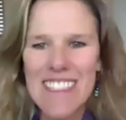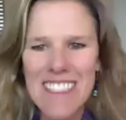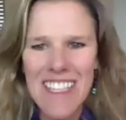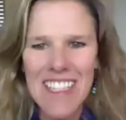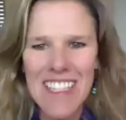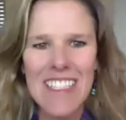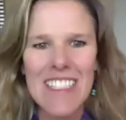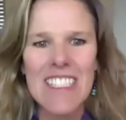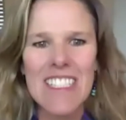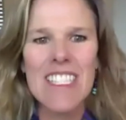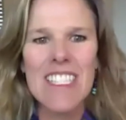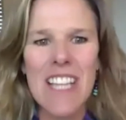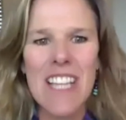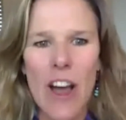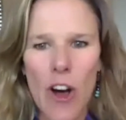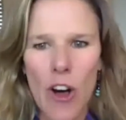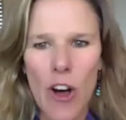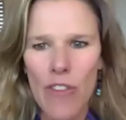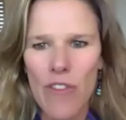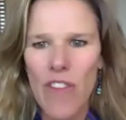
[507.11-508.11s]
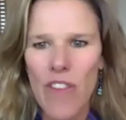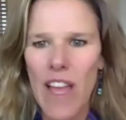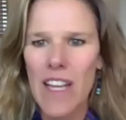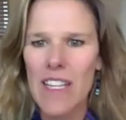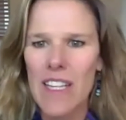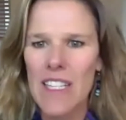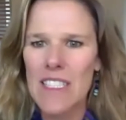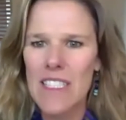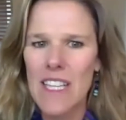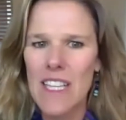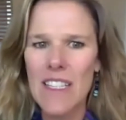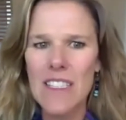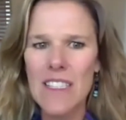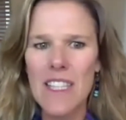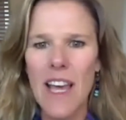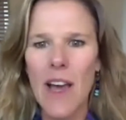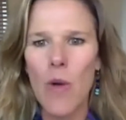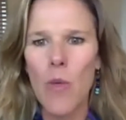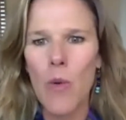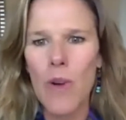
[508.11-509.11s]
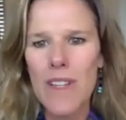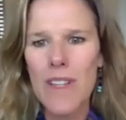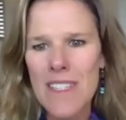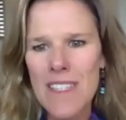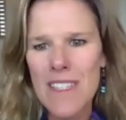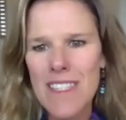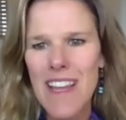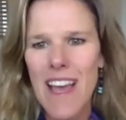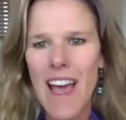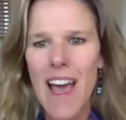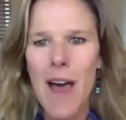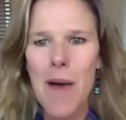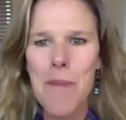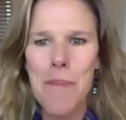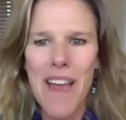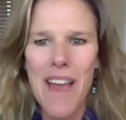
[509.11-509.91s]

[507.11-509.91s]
itself, and it does that one step